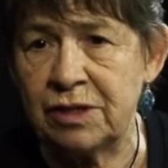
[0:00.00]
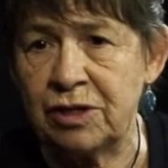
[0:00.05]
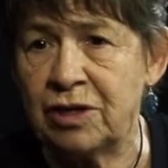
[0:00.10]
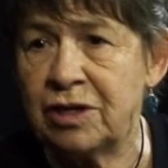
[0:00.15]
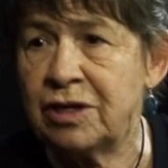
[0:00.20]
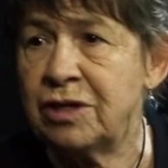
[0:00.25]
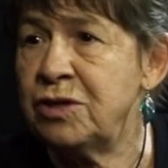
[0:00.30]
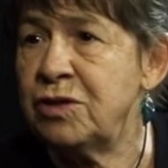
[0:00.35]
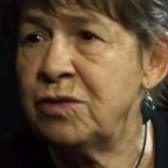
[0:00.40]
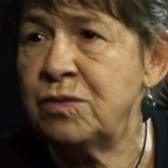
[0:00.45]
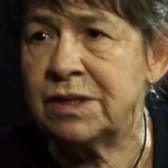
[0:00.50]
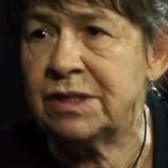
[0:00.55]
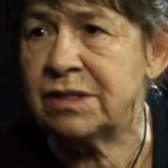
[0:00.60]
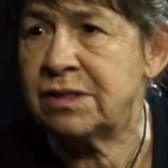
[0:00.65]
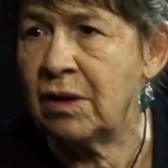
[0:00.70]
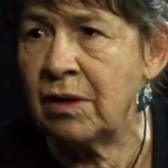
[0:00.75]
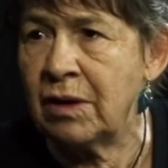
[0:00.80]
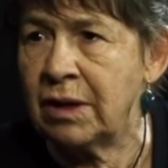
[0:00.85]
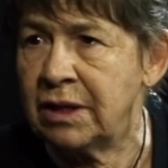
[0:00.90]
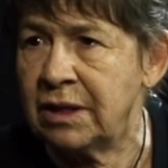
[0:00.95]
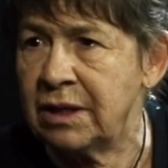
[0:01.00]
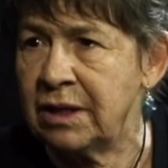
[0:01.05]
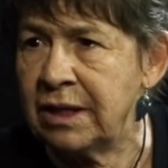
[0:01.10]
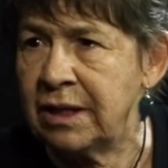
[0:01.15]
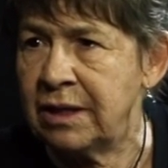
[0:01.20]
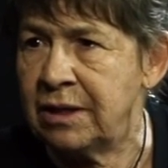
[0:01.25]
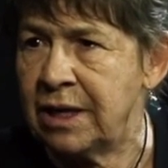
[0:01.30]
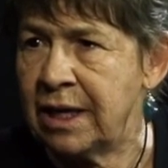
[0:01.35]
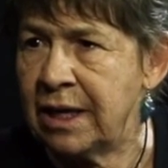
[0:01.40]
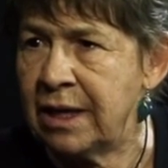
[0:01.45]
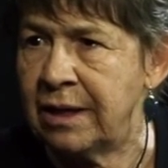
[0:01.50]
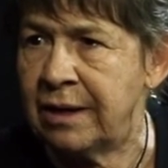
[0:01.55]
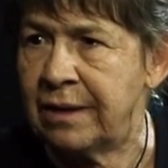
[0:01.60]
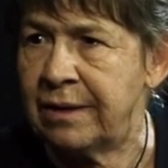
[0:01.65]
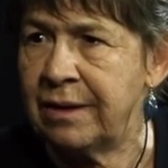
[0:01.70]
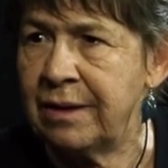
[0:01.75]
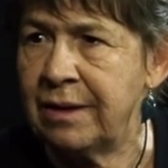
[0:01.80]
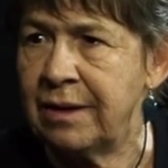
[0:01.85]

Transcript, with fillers: and you can do it silently in your head.